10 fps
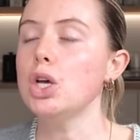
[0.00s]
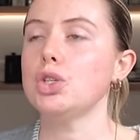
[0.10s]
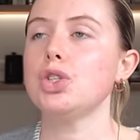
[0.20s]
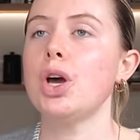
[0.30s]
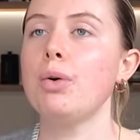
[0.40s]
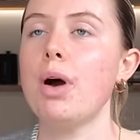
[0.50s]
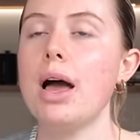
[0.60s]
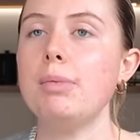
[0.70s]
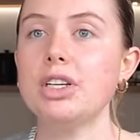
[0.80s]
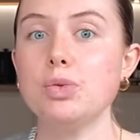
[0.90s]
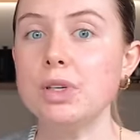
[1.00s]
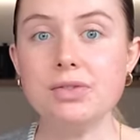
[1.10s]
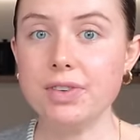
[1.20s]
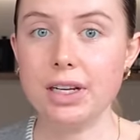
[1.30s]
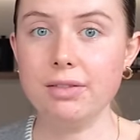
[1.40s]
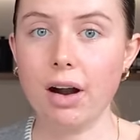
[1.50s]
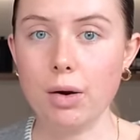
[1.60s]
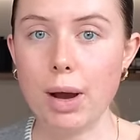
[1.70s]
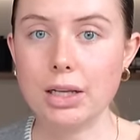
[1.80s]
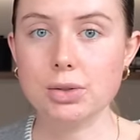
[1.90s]
So um, I just wasn't feeling
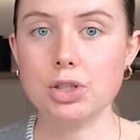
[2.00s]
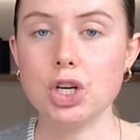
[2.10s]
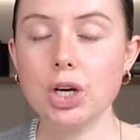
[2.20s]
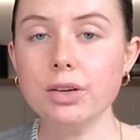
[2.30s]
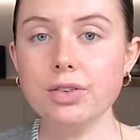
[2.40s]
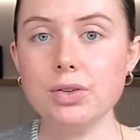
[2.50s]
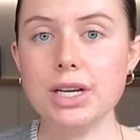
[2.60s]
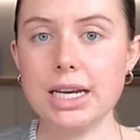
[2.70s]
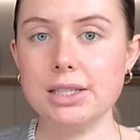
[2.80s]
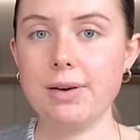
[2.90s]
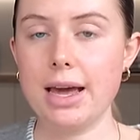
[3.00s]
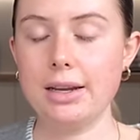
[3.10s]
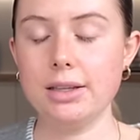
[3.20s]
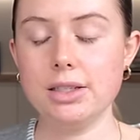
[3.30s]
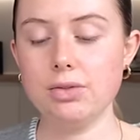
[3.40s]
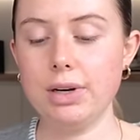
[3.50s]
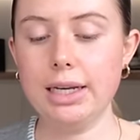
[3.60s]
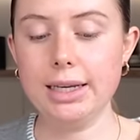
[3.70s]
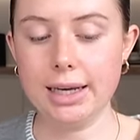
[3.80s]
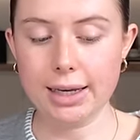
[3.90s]
very well. So it took a few days for anything to
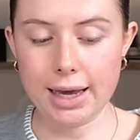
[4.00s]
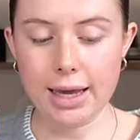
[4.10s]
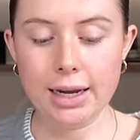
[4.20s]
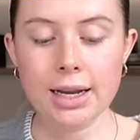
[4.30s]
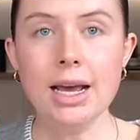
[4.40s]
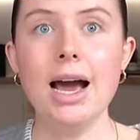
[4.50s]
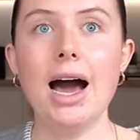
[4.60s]
really kick in,